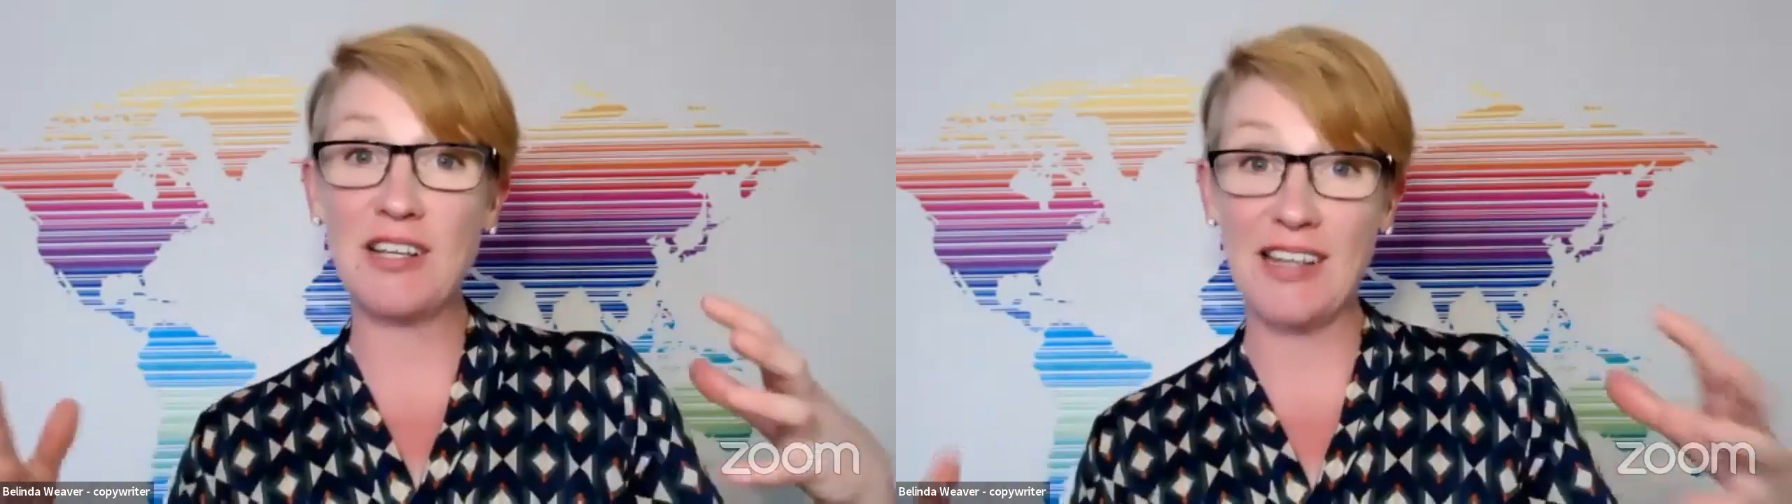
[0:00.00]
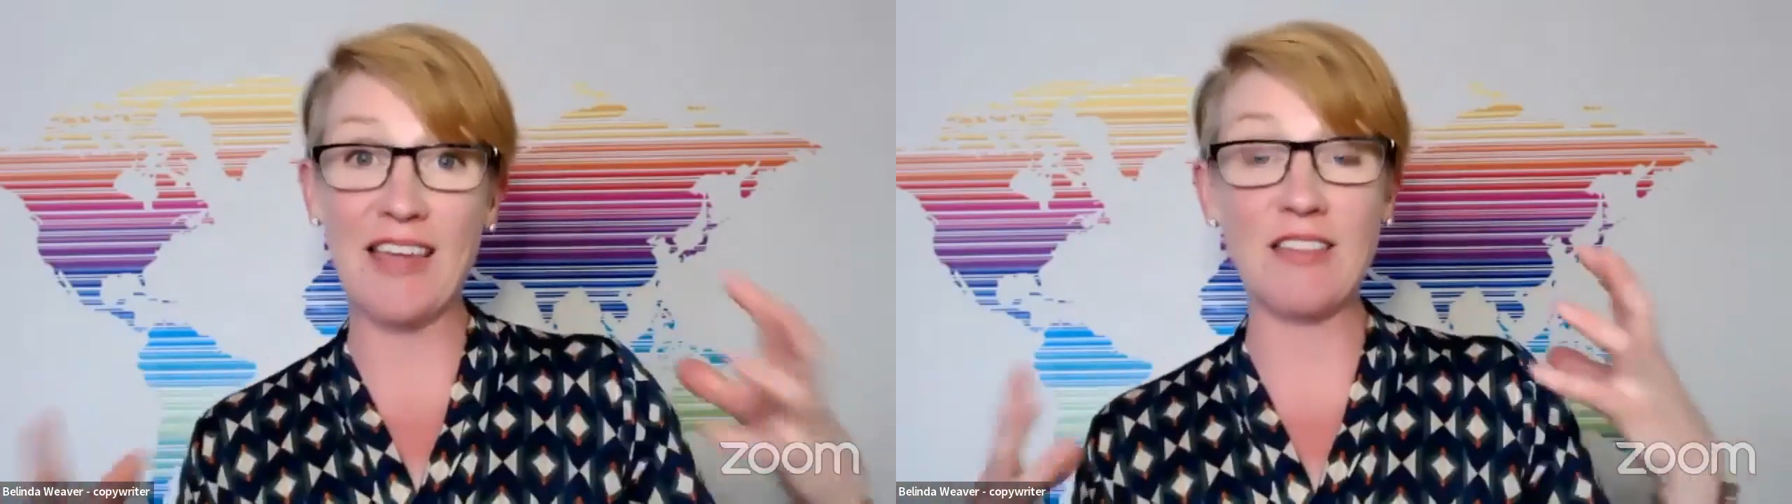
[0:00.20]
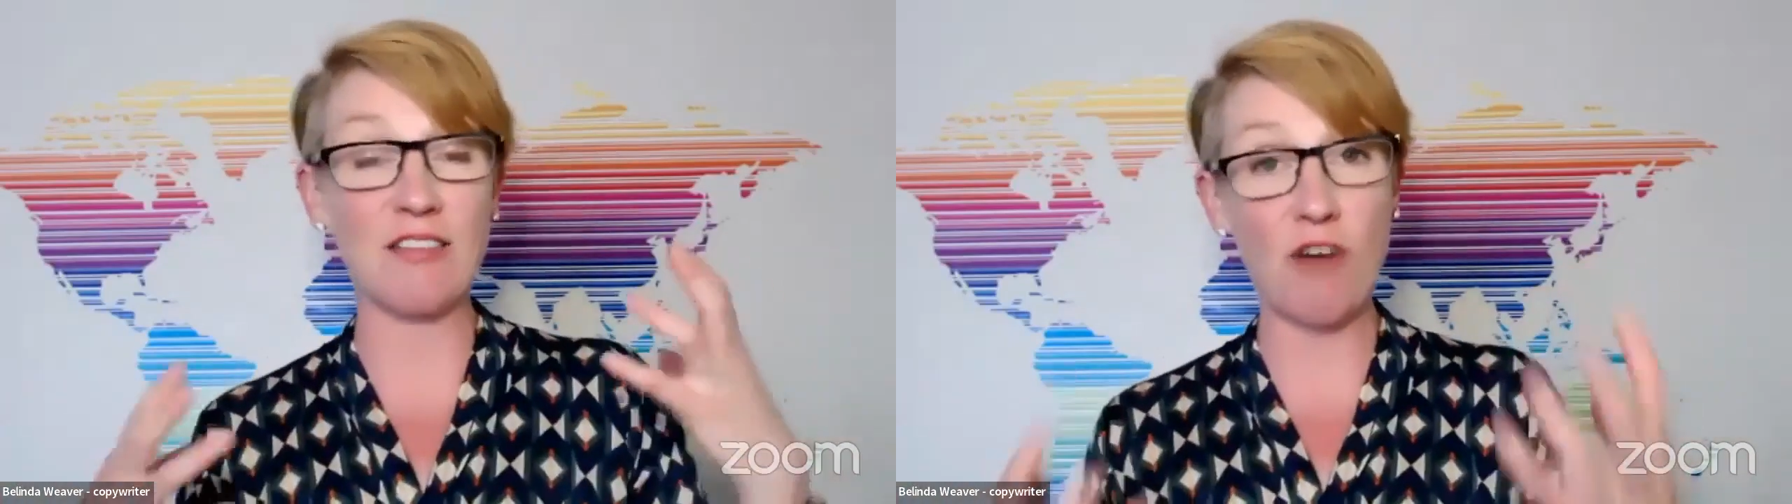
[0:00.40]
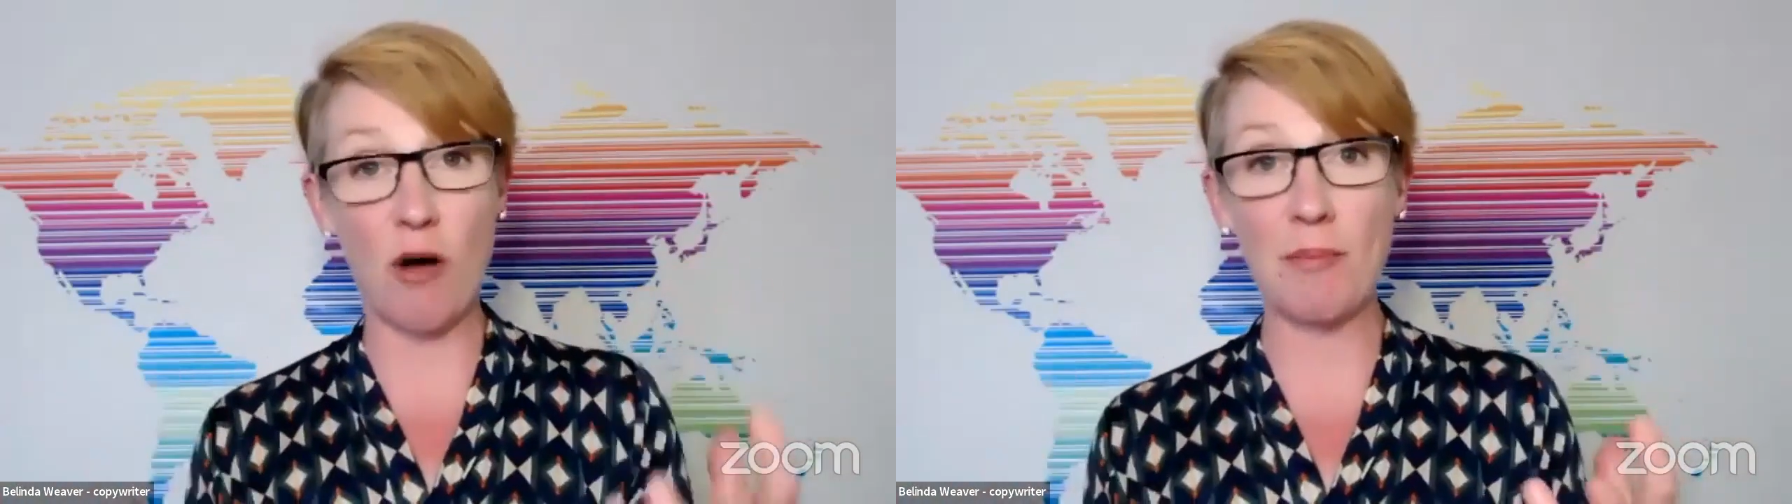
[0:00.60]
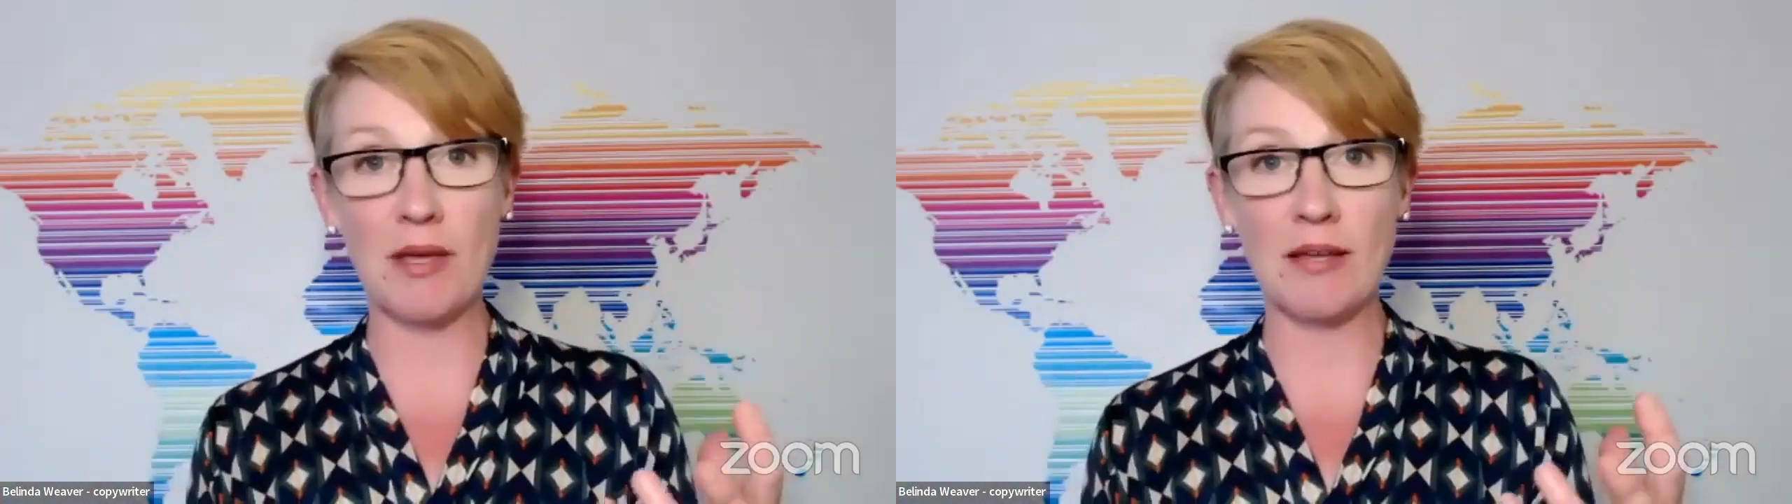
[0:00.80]
length of
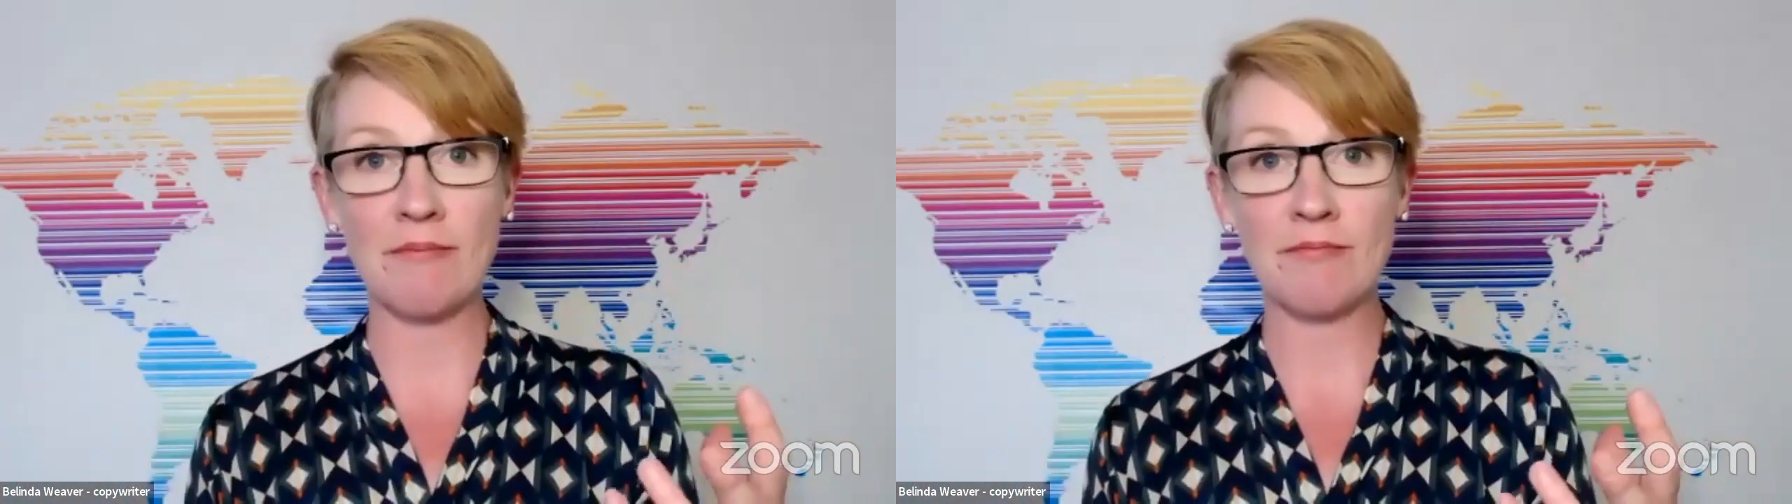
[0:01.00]
copy.